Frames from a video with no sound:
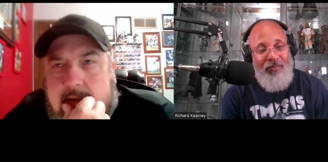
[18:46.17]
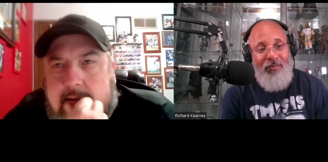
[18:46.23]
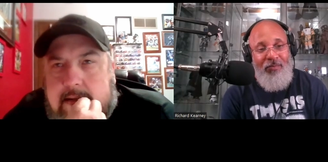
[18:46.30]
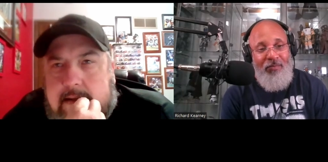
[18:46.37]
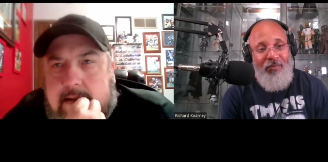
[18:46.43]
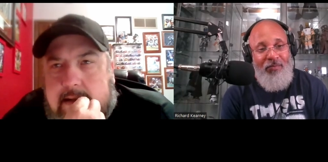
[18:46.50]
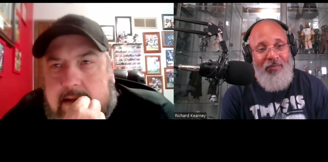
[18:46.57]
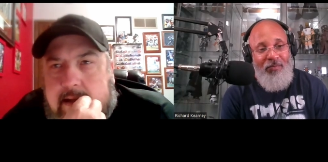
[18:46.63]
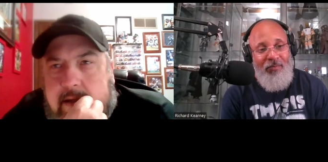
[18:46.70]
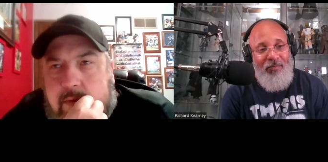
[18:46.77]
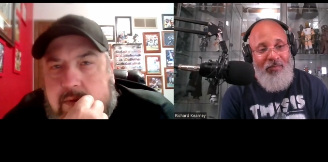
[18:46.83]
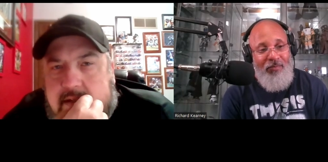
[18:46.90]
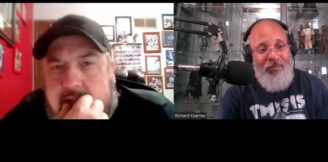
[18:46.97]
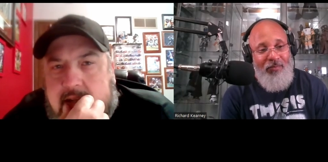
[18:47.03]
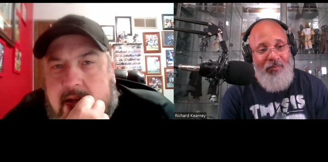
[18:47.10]
Speaker 1: he was the
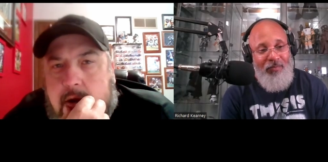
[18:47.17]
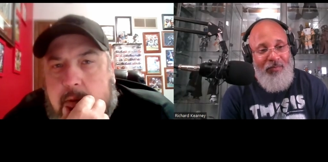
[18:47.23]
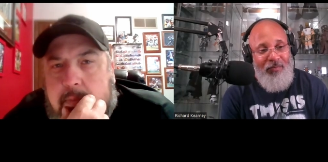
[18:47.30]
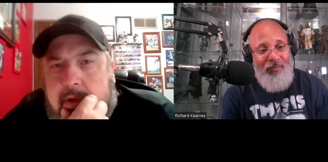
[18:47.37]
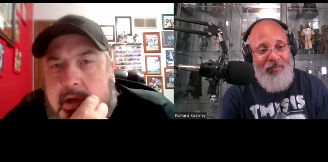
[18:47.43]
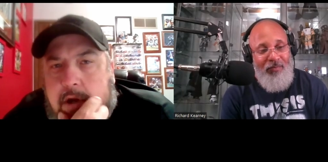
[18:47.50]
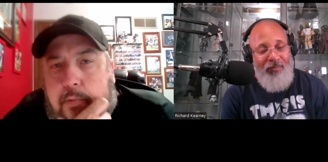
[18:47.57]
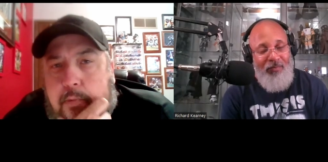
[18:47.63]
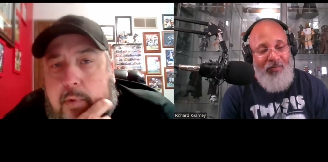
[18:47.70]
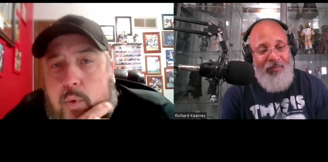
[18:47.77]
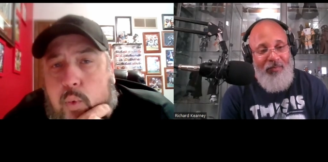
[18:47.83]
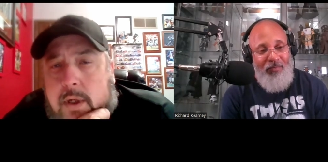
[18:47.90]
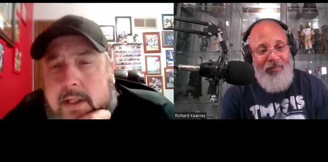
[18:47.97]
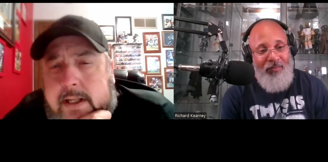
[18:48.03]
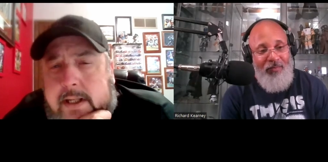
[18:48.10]
end-all be-all, but
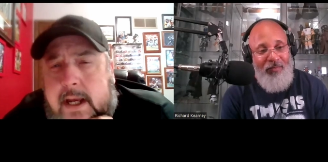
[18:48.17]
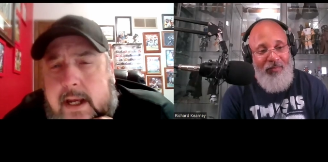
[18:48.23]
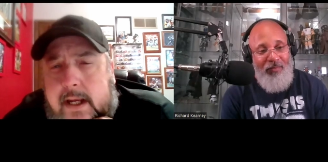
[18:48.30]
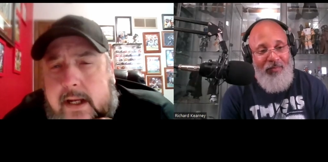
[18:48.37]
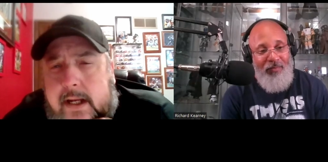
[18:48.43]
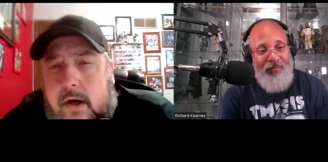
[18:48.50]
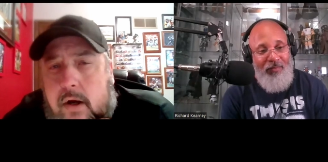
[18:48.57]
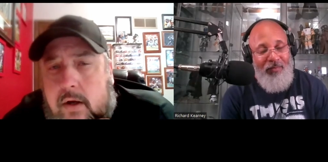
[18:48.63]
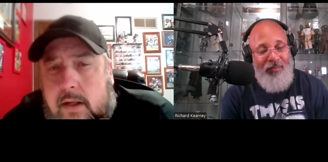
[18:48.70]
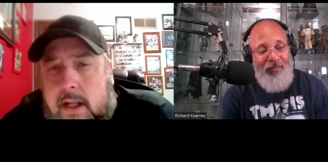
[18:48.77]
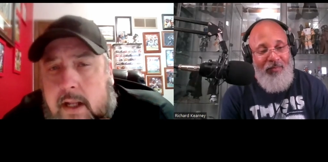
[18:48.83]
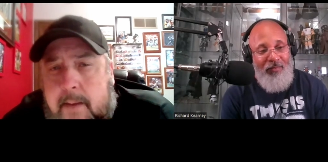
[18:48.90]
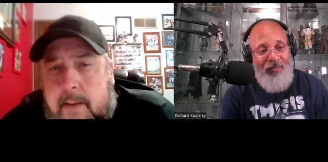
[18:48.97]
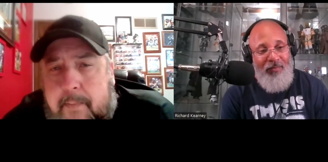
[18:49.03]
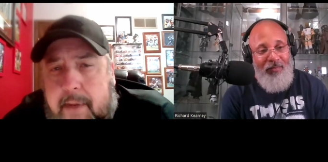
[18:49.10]
Willie Gay, our
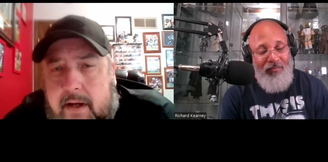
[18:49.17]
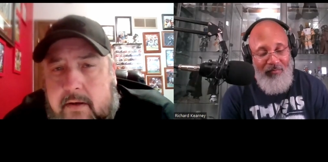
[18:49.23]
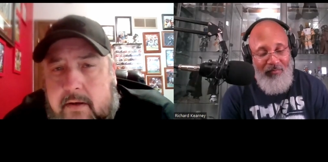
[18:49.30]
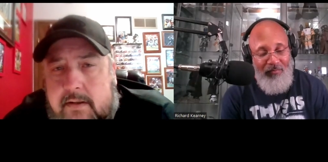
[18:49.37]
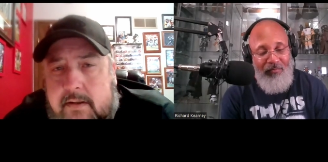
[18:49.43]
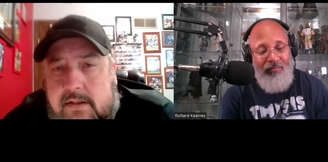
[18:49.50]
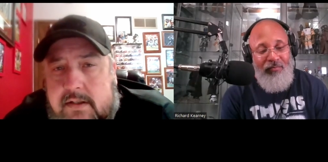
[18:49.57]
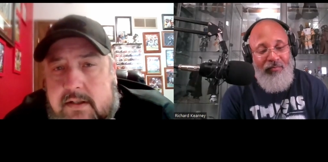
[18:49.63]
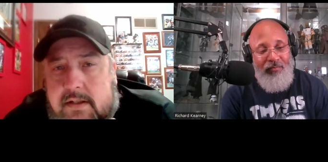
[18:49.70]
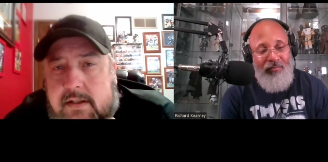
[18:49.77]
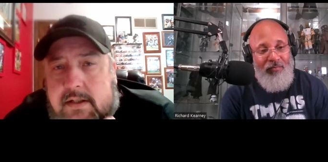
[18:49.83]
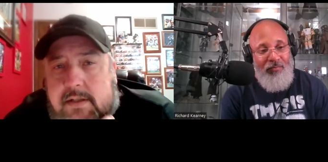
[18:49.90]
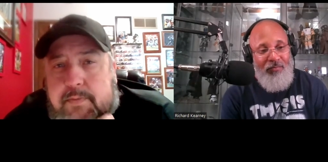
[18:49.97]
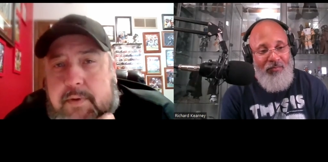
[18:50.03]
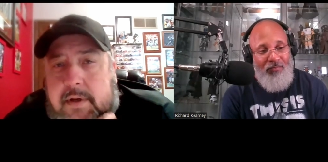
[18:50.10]
linebacker, is
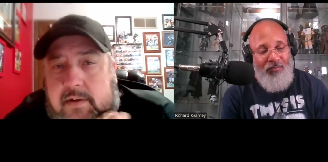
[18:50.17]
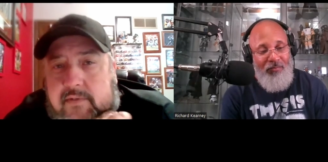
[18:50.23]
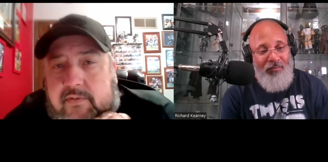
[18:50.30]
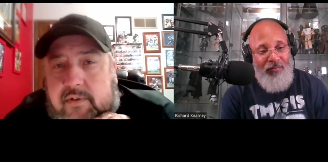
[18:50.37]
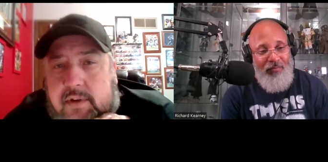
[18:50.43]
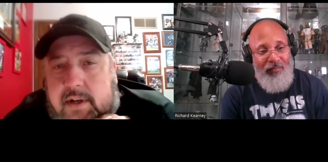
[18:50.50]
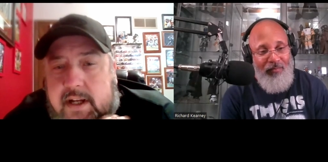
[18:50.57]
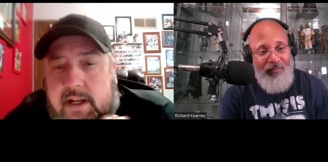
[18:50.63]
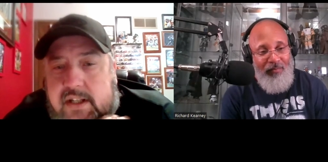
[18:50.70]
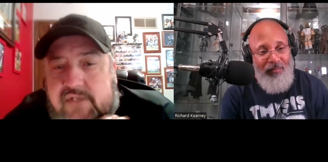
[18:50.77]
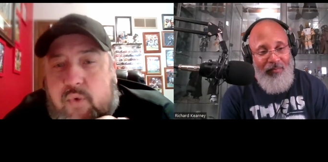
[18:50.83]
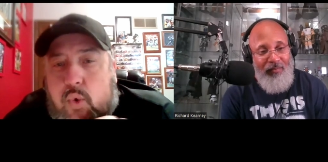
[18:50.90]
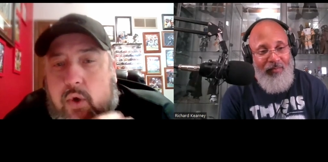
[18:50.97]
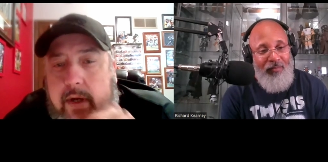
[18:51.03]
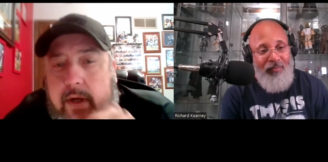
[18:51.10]
suspended for the next
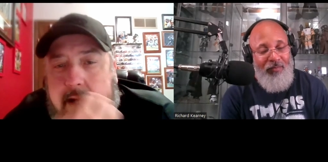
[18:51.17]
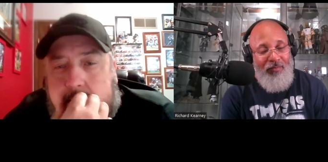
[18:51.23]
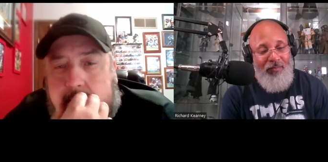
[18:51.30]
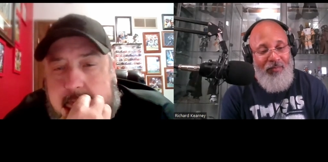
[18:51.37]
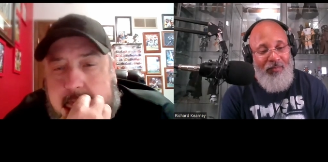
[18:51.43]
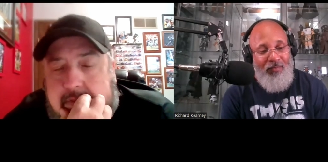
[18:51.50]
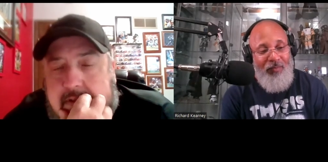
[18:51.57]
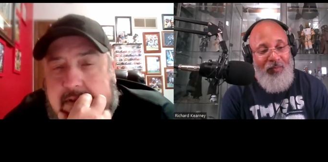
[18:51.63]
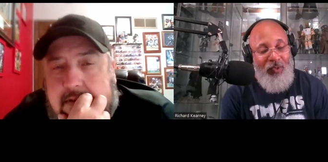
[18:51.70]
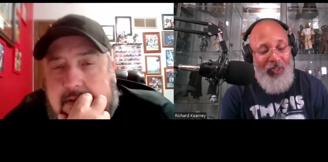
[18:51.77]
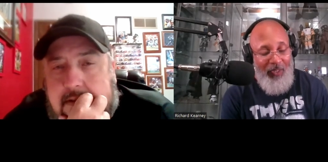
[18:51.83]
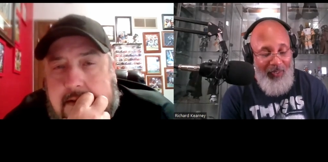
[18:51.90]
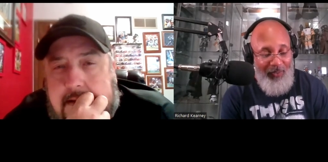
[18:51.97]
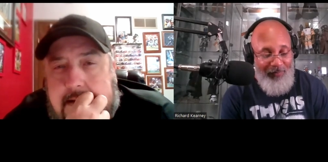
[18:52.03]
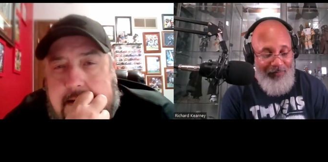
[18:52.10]
4 games.
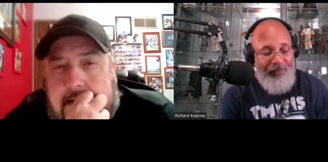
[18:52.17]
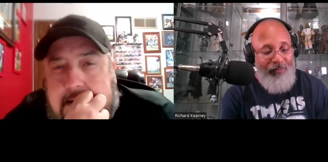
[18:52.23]
Yeah.